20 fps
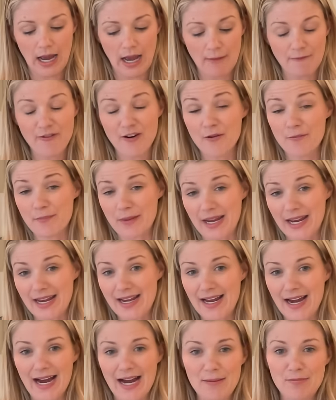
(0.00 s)
for
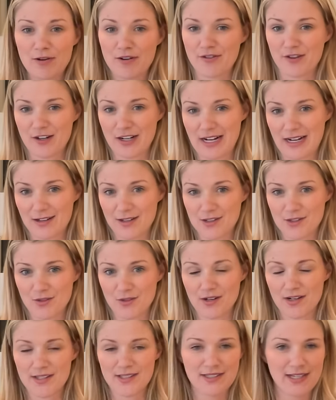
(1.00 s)
me, I prefer to
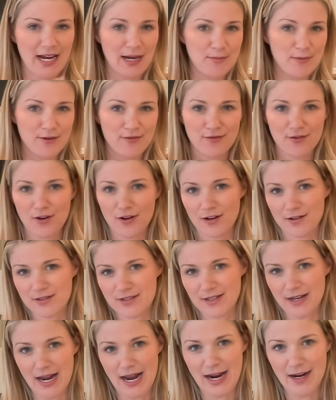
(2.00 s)
outsource. I prefer
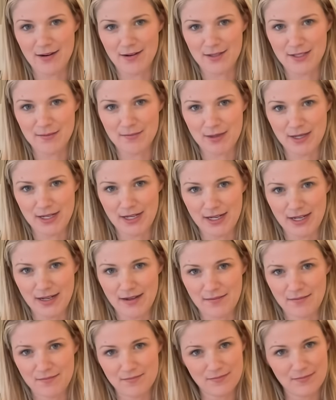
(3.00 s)
to hire
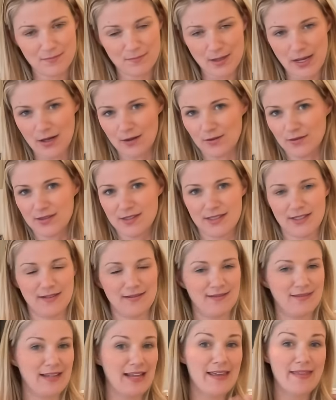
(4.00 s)
somebody else
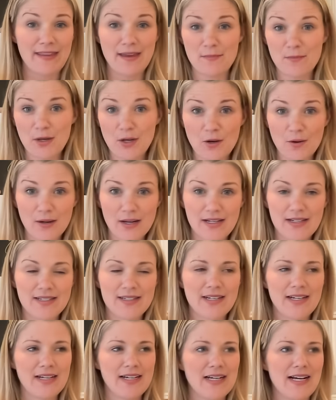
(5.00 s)
and let them do it,
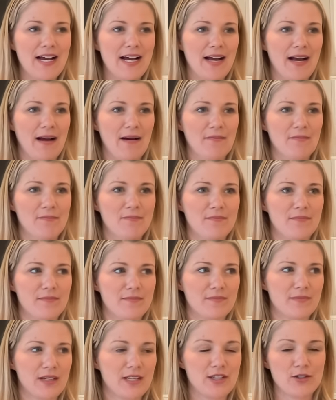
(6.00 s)
um,
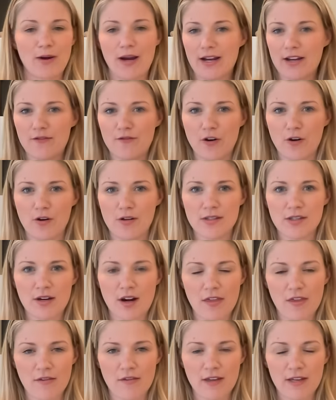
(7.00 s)
so I can focus on
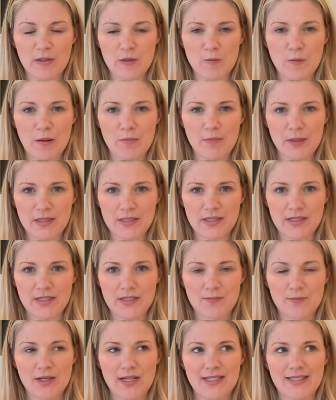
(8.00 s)
other things in my business,
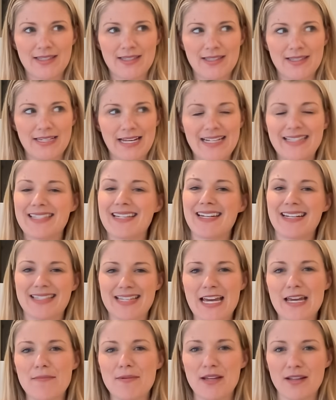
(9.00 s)
because it's going to
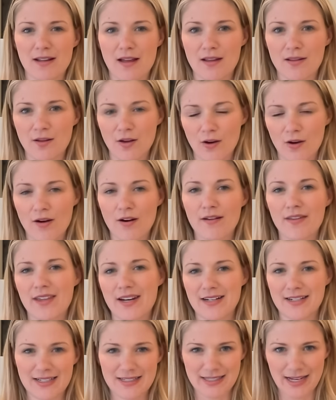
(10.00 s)
take me a lot longer than
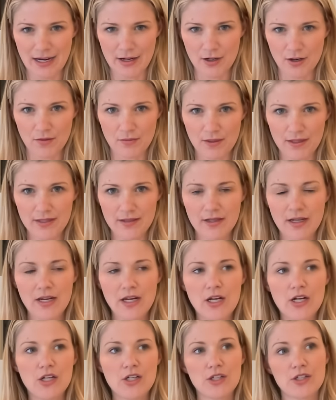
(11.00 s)
a designer would.
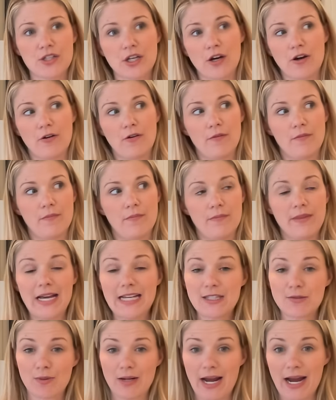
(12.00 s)
So
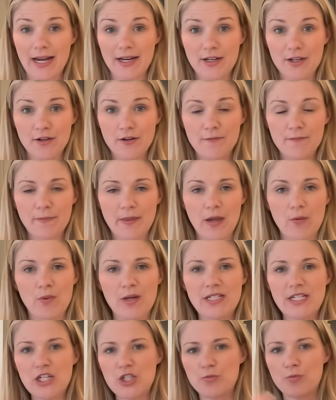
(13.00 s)
that's what I do. And we
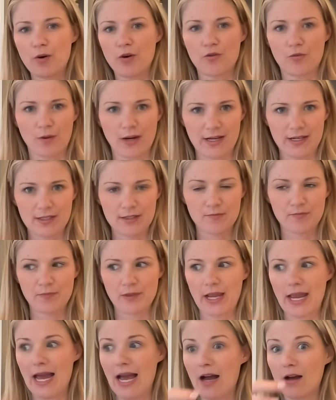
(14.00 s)
teach both ways,
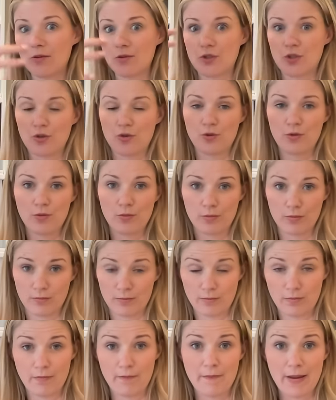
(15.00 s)
how to
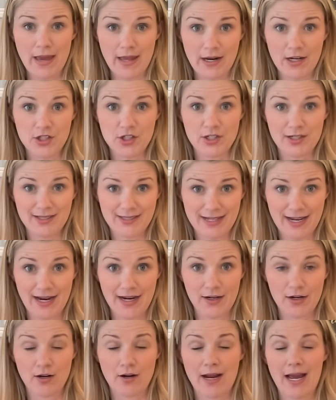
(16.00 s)
manage a
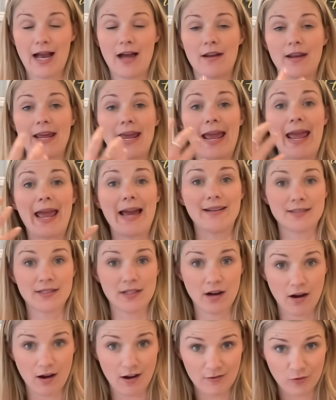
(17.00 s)
designer, how to hand it
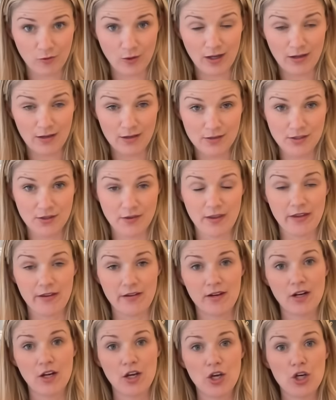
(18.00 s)
off well so
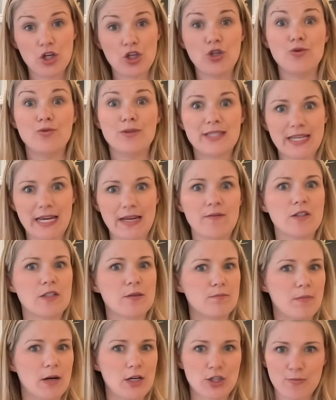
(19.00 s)
that you save as
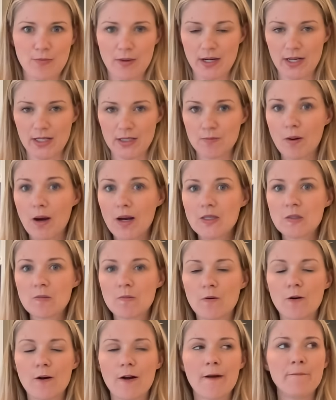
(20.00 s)
much money as
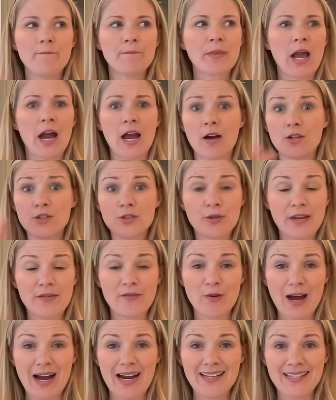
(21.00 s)
possible. I also give
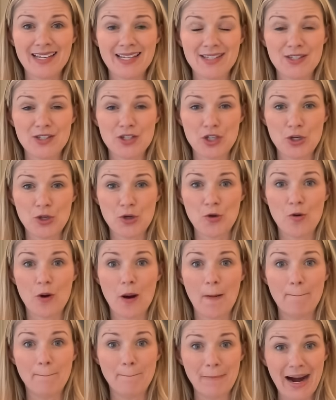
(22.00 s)
you access to
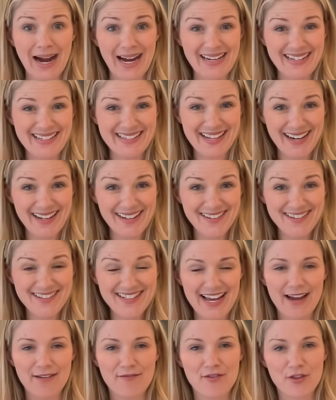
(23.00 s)
my designers.
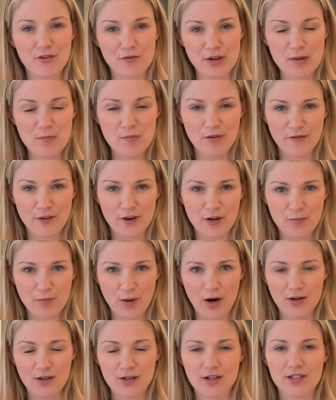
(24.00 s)
I have three preferred
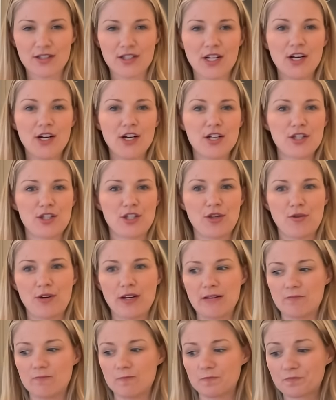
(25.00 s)
partners, so you
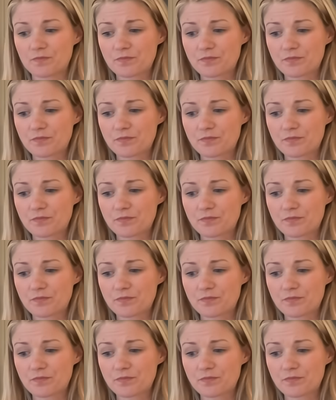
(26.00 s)
can